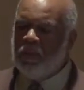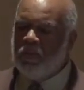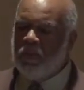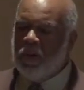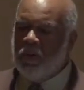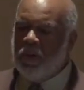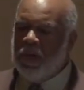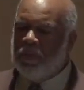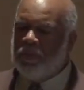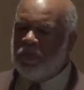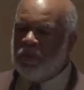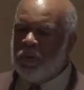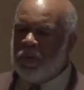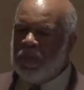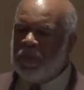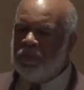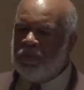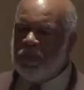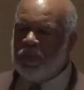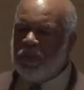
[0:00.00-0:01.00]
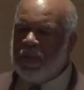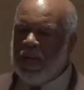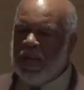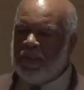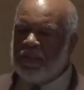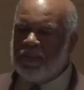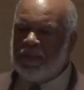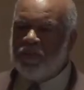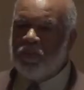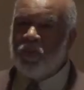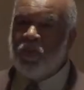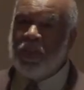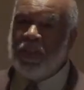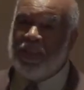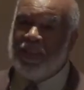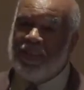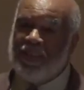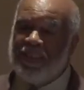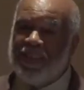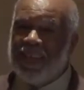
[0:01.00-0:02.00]
where we have 23,000,
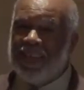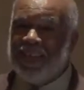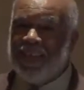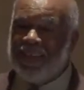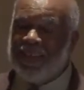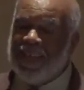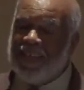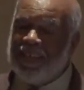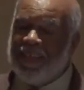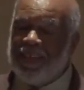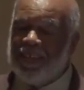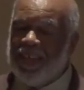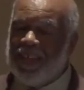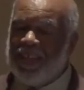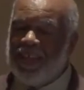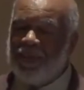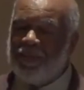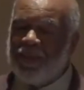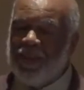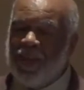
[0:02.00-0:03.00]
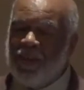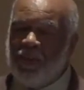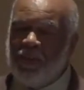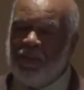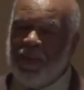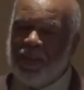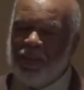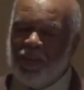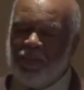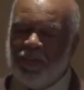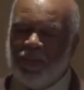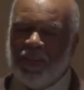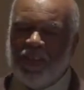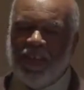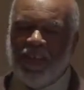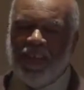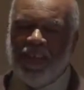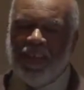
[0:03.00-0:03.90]
I keep saying we about Louisville.